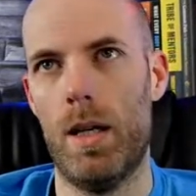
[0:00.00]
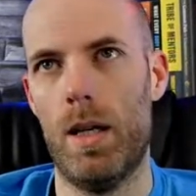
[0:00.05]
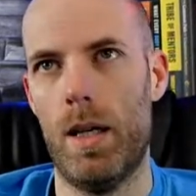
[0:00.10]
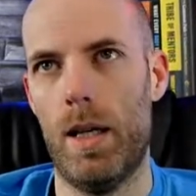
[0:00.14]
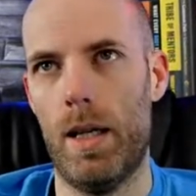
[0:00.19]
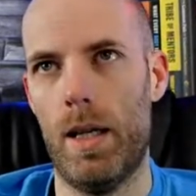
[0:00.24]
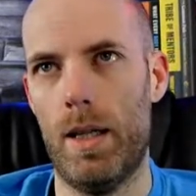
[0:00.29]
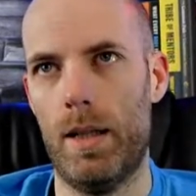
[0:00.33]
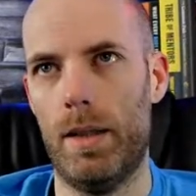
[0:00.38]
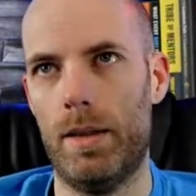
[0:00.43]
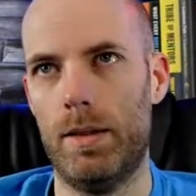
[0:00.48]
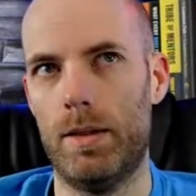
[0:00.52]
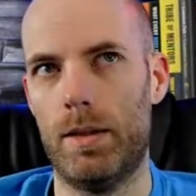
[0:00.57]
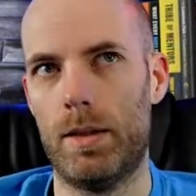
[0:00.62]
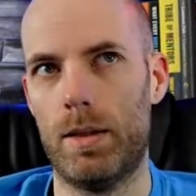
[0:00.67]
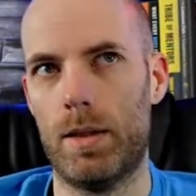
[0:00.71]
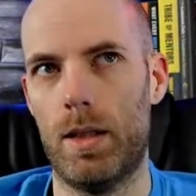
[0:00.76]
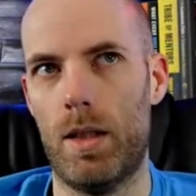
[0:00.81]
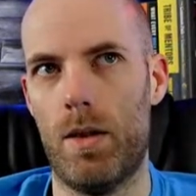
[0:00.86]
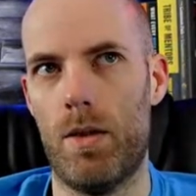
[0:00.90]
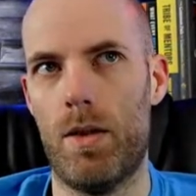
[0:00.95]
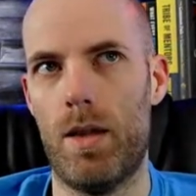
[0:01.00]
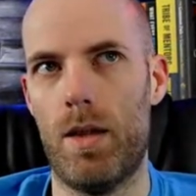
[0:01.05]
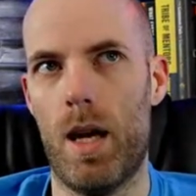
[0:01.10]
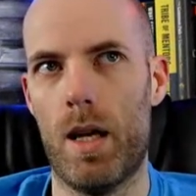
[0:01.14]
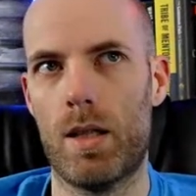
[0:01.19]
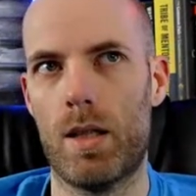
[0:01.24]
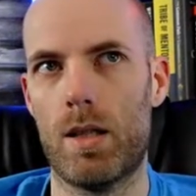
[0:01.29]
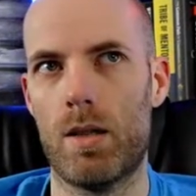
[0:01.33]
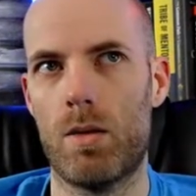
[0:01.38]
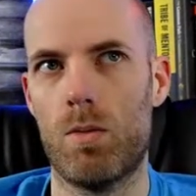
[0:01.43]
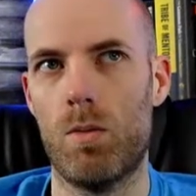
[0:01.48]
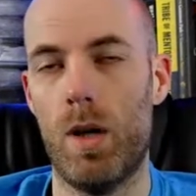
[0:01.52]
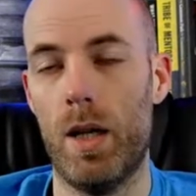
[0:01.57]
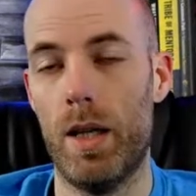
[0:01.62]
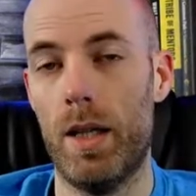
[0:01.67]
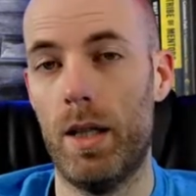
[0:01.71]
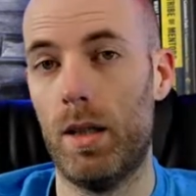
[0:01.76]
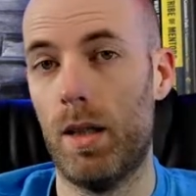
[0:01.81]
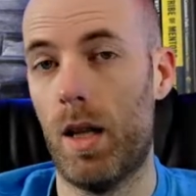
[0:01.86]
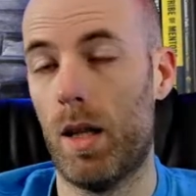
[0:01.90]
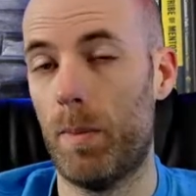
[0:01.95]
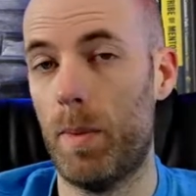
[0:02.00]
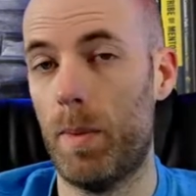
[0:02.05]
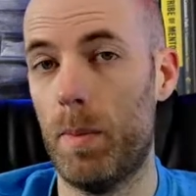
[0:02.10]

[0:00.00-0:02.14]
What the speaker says: And that's why a lot of